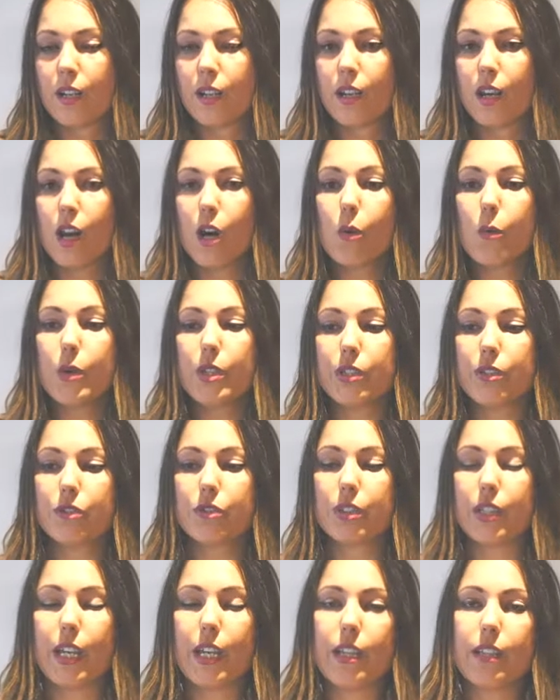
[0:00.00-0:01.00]
How we
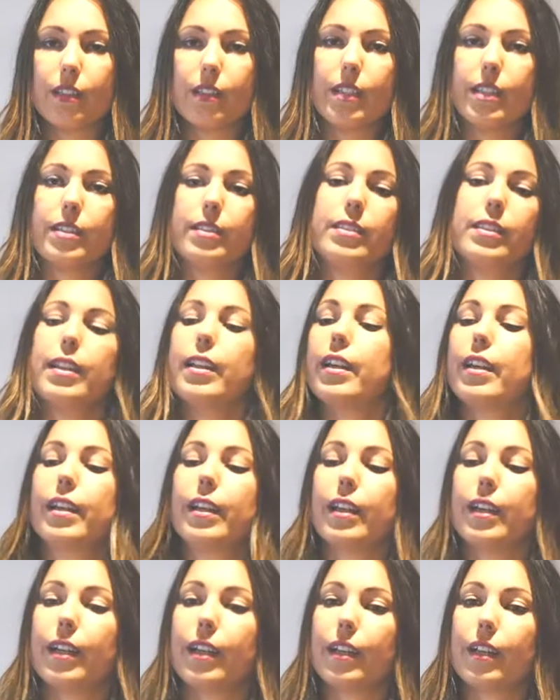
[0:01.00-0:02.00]
sustain this uh,
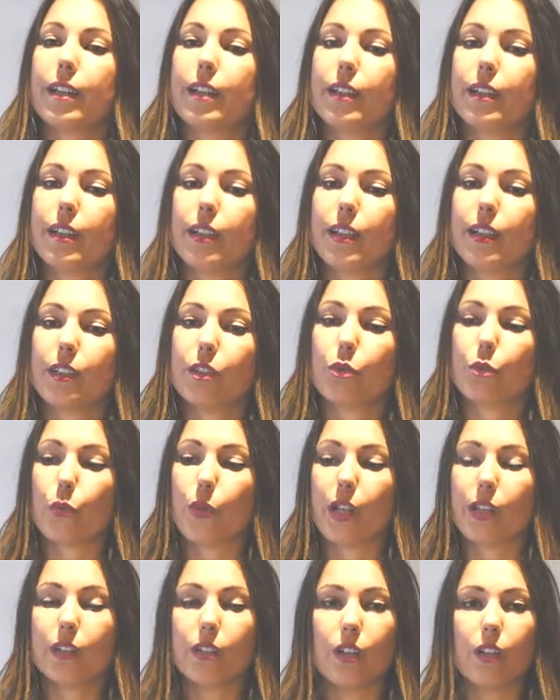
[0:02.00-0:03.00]
uh,
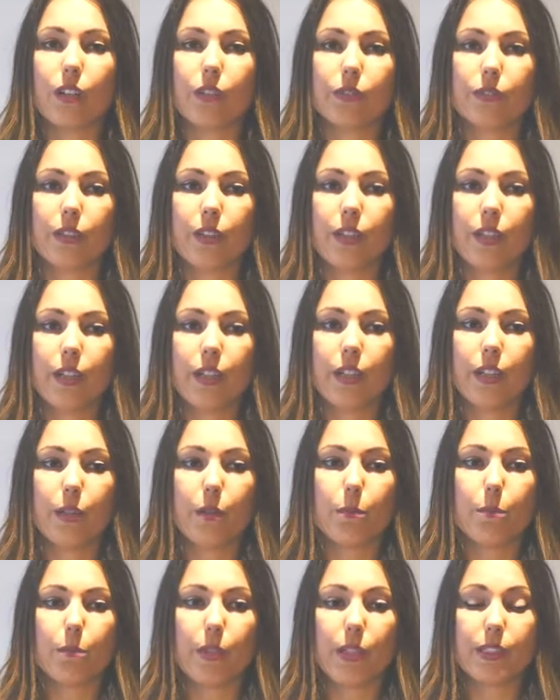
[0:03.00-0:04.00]
trend of
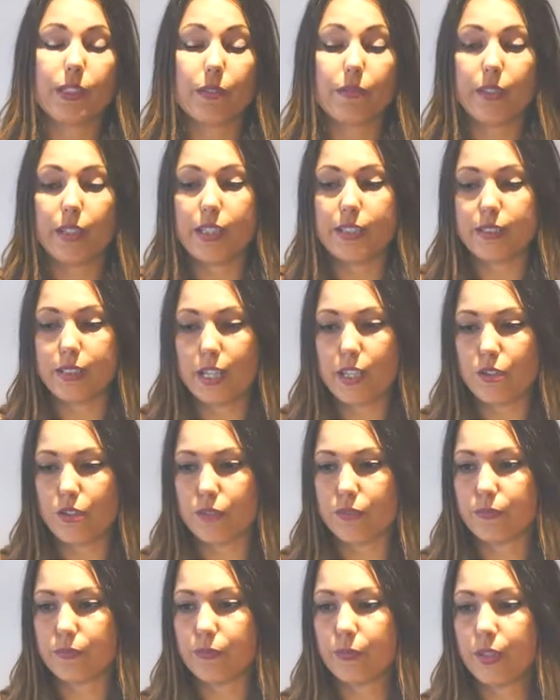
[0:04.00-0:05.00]

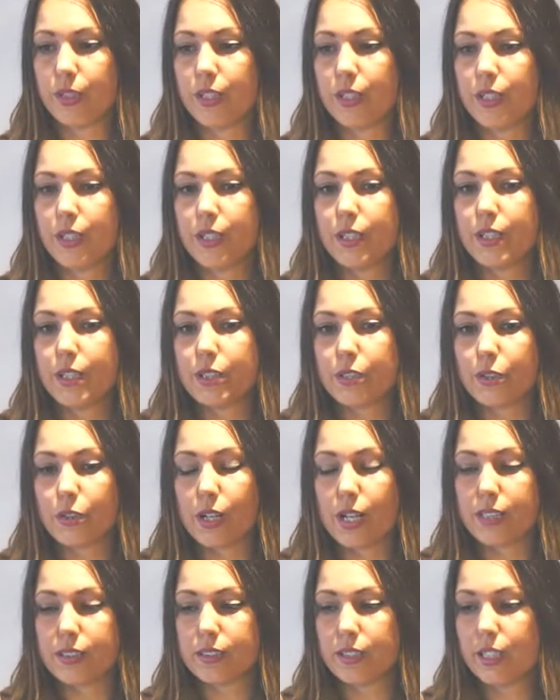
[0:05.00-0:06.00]
encephalization?
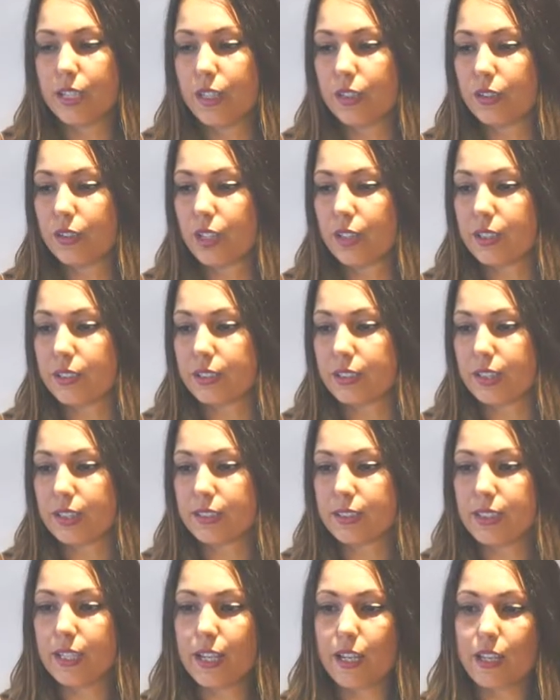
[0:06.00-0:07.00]
So as Ian
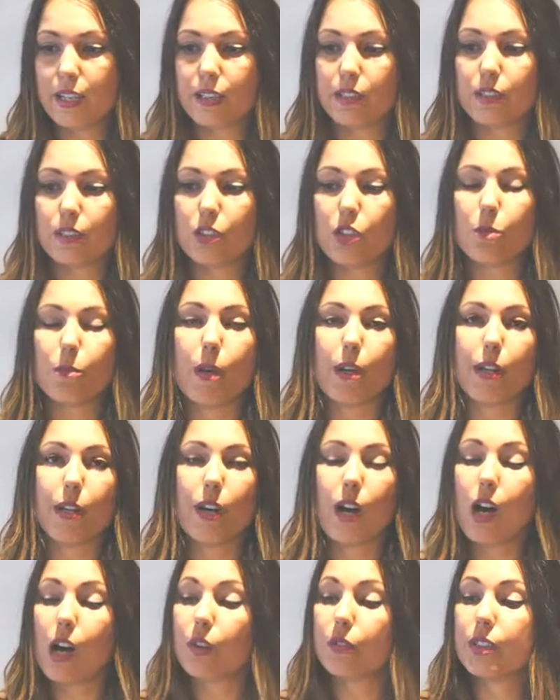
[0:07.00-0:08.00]
Tattersall said, no matter
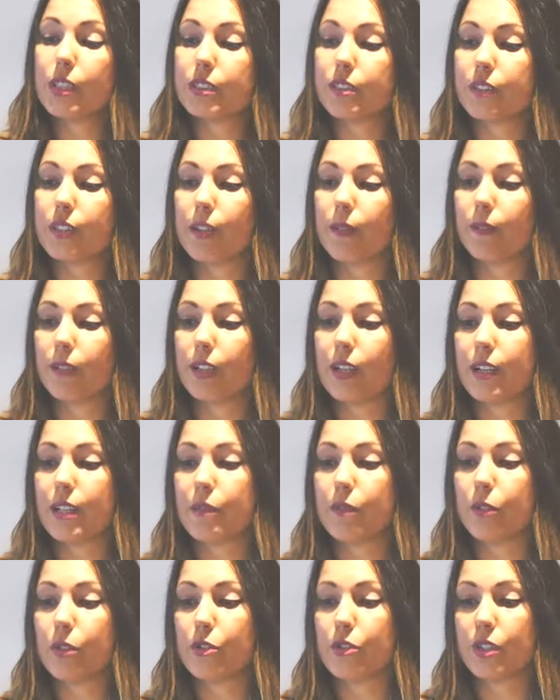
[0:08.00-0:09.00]
how desirable an
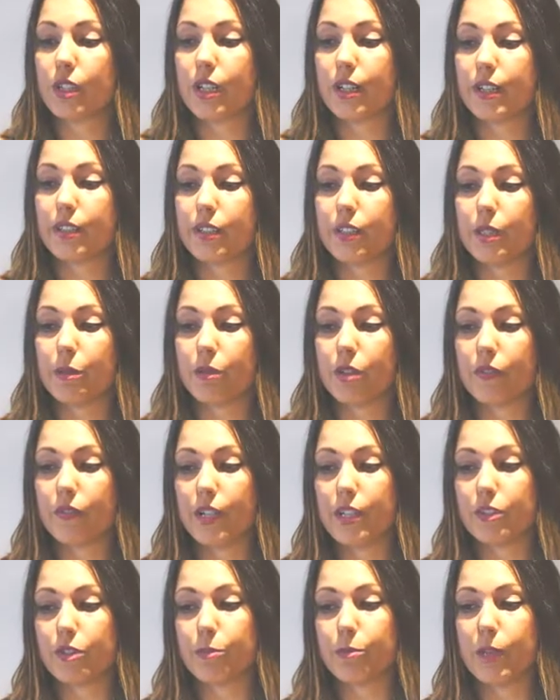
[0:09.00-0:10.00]
evolutionary
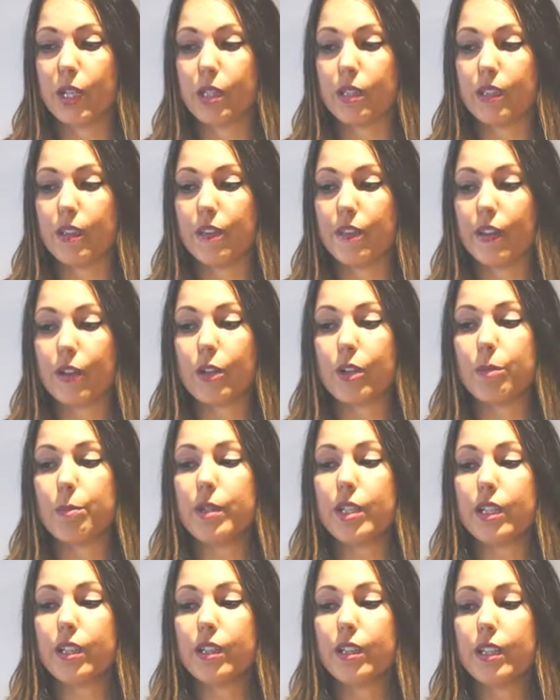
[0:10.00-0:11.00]
innovation might in theory
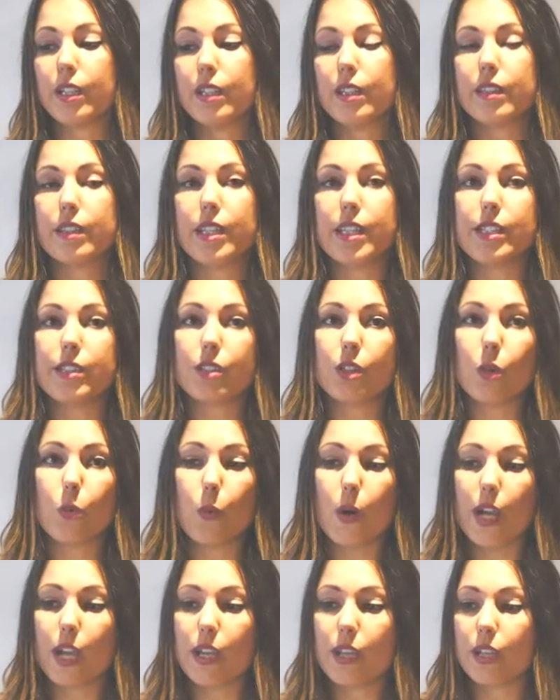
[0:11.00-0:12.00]
be, there is no
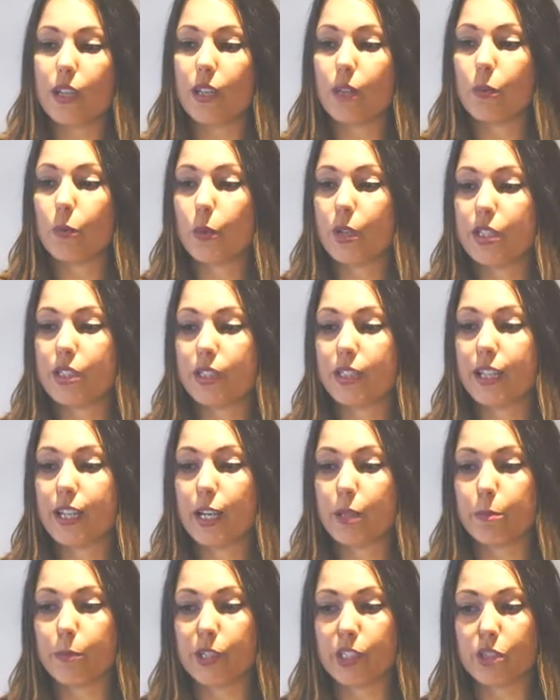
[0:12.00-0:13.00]
way in which it
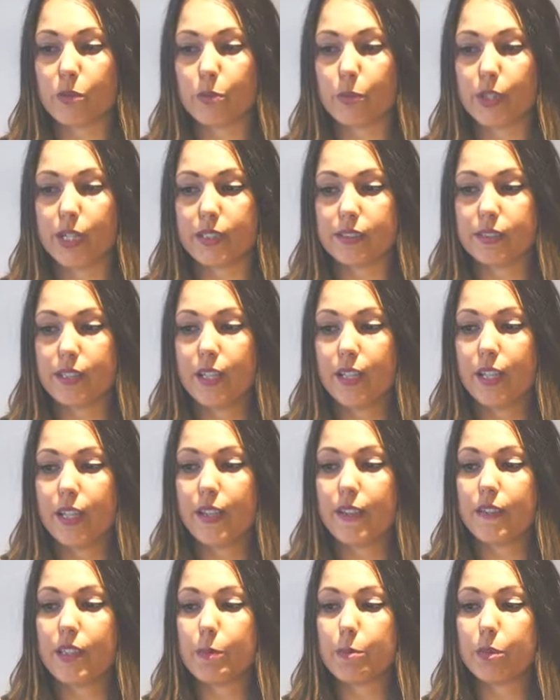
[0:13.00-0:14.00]
can be expressed
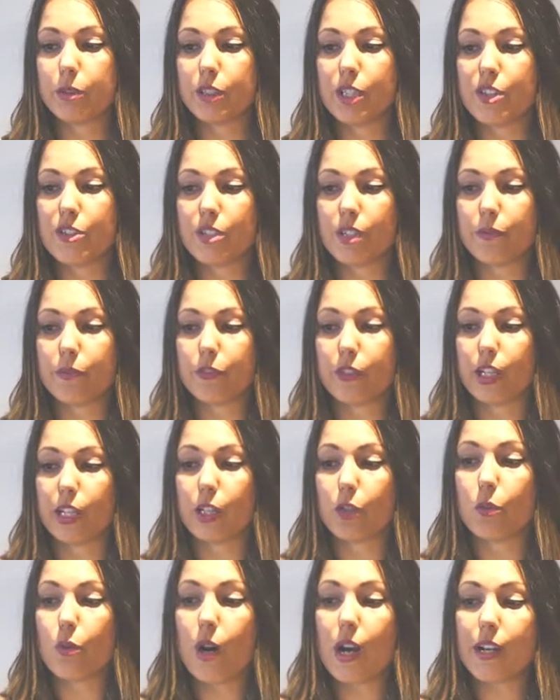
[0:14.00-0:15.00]
if the potential for
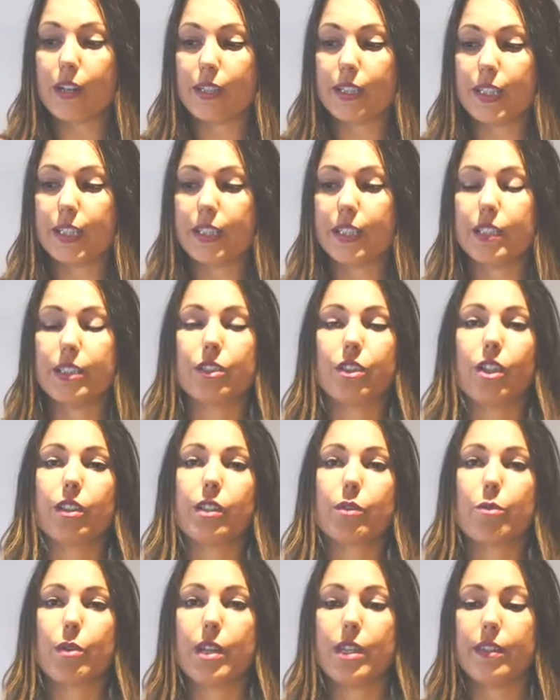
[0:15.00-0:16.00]
acquiring it is
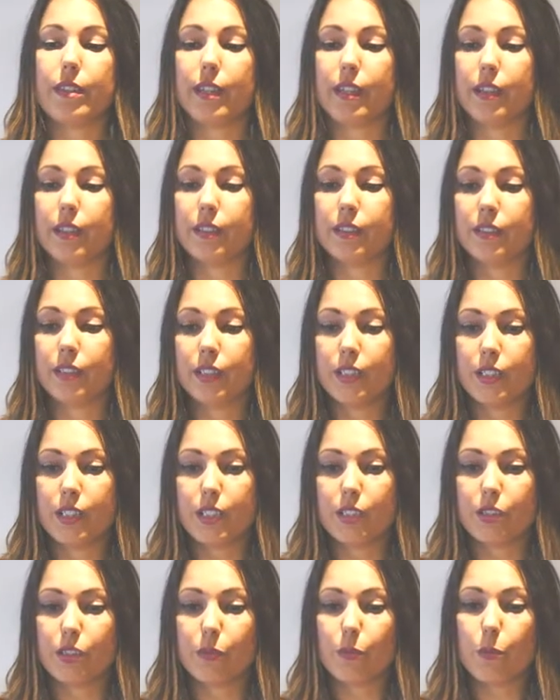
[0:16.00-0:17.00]
not already there.
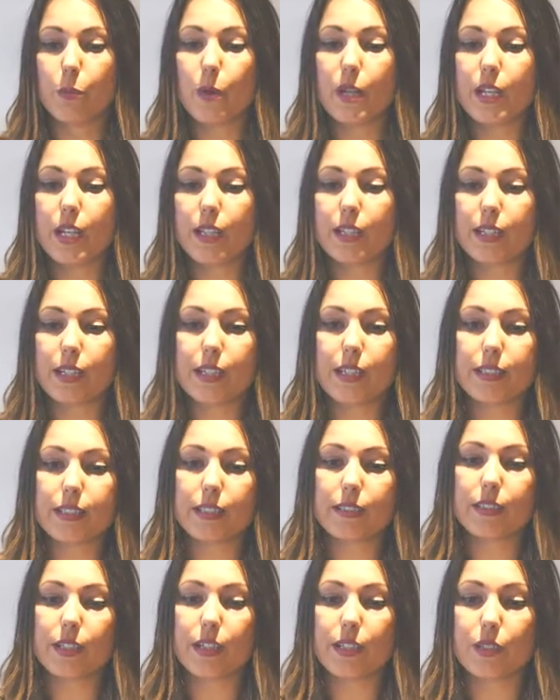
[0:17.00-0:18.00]
So we need a
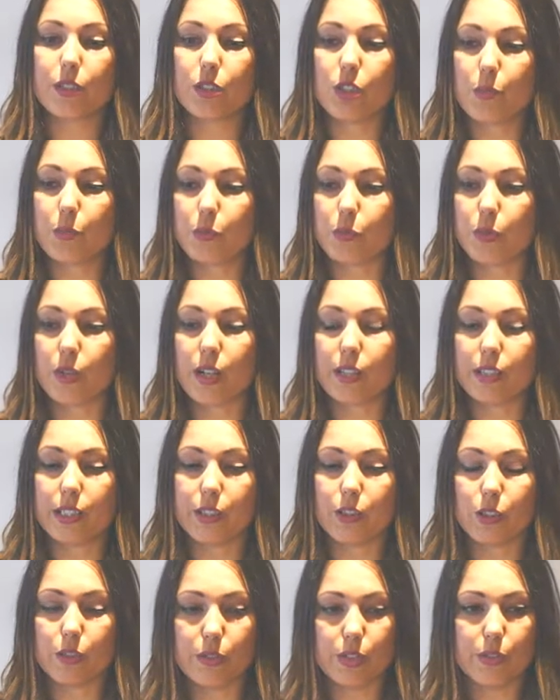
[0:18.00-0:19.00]
necessary substrate
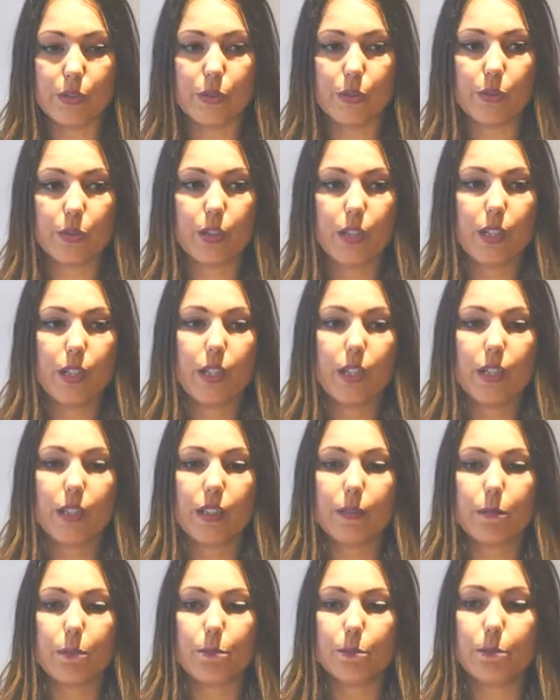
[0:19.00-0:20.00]
in order to
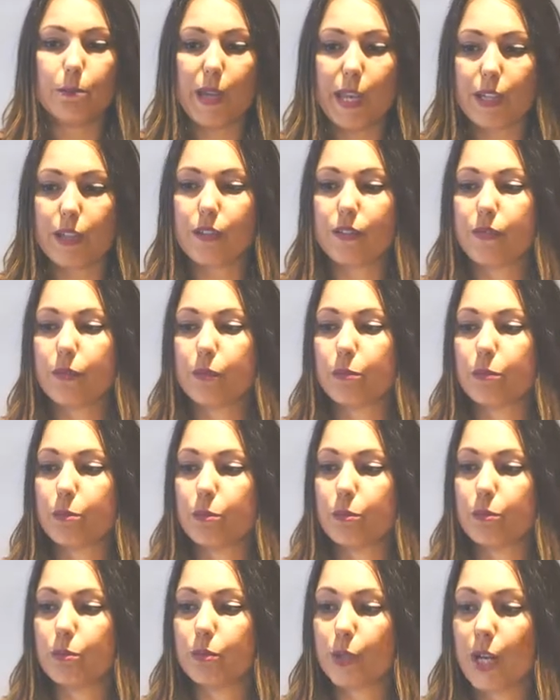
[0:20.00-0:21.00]
make of
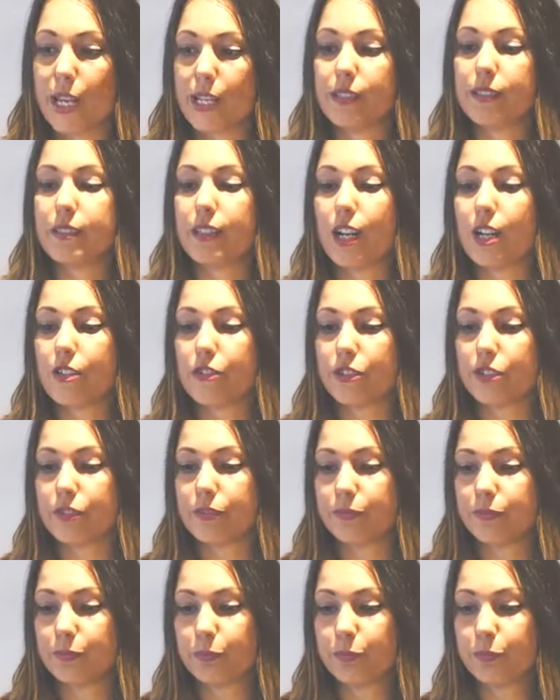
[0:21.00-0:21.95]
brains larger.